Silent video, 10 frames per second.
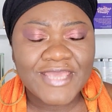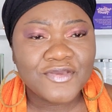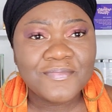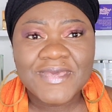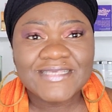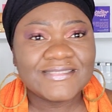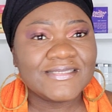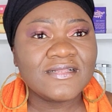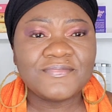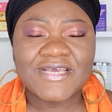You may
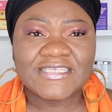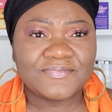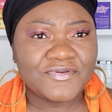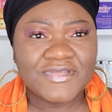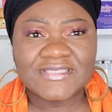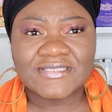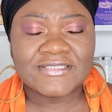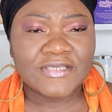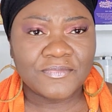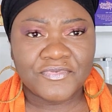still be experiencing
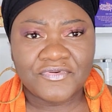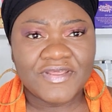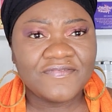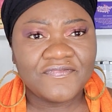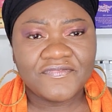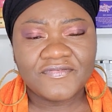some grief.